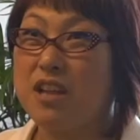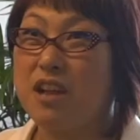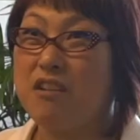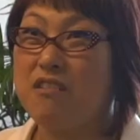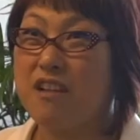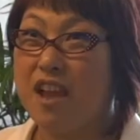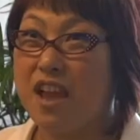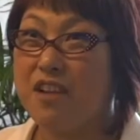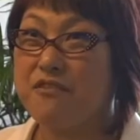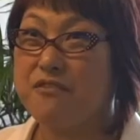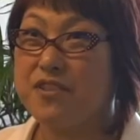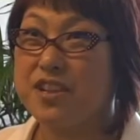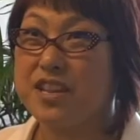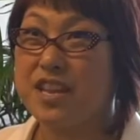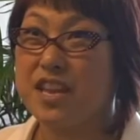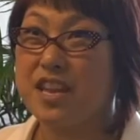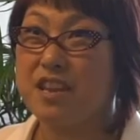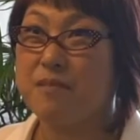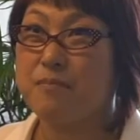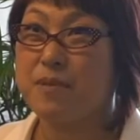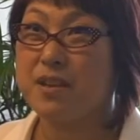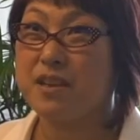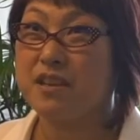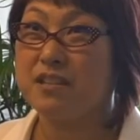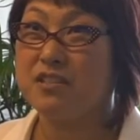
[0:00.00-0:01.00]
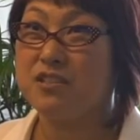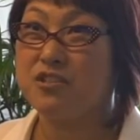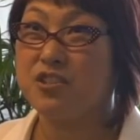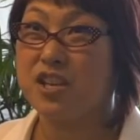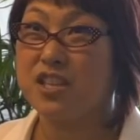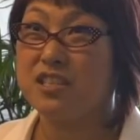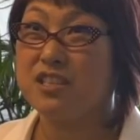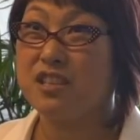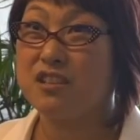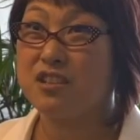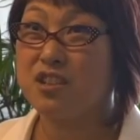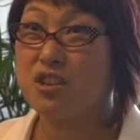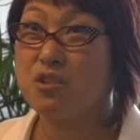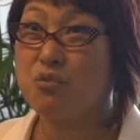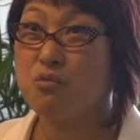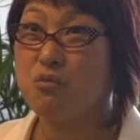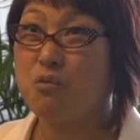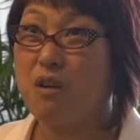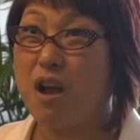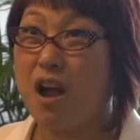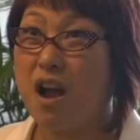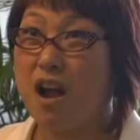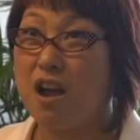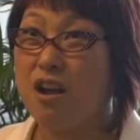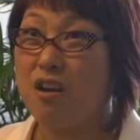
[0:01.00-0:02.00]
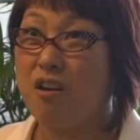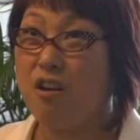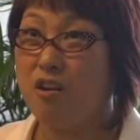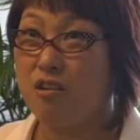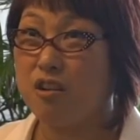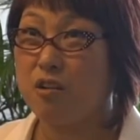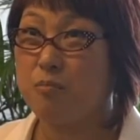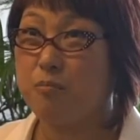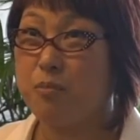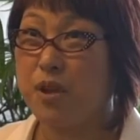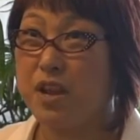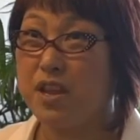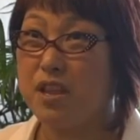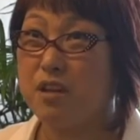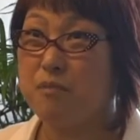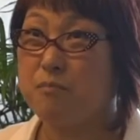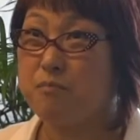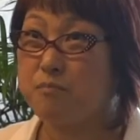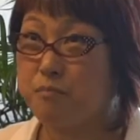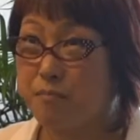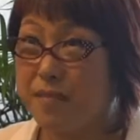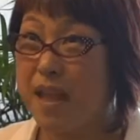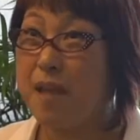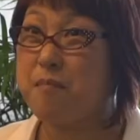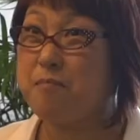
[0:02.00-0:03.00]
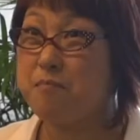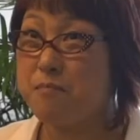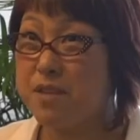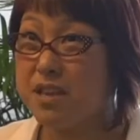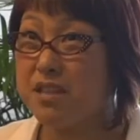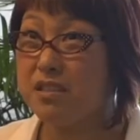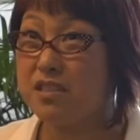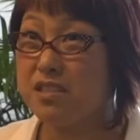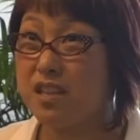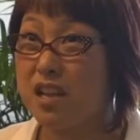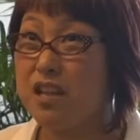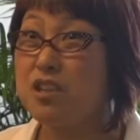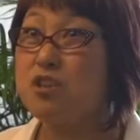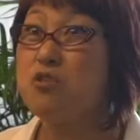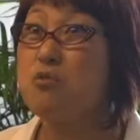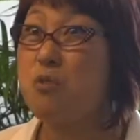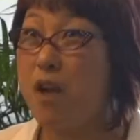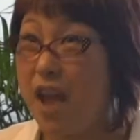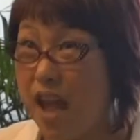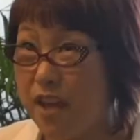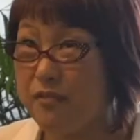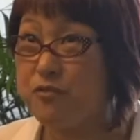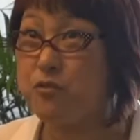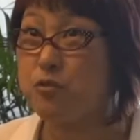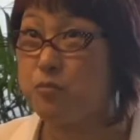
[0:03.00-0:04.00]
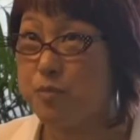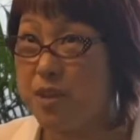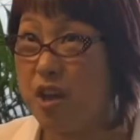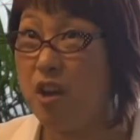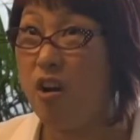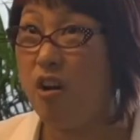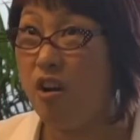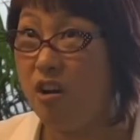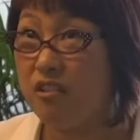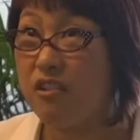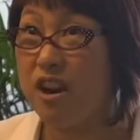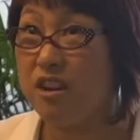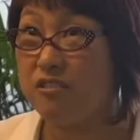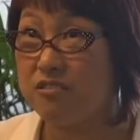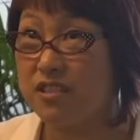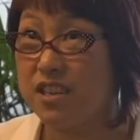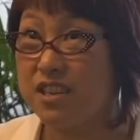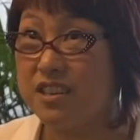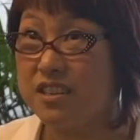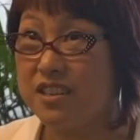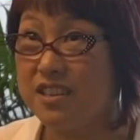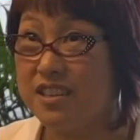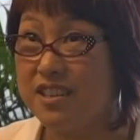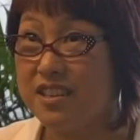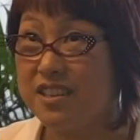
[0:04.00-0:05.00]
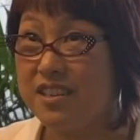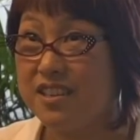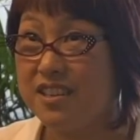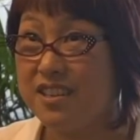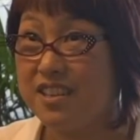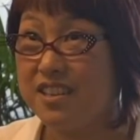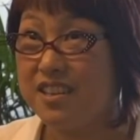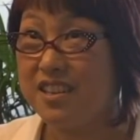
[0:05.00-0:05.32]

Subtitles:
now every day? Because Jason, you are a hawkerpreneur. That means you have to be an all-rounder.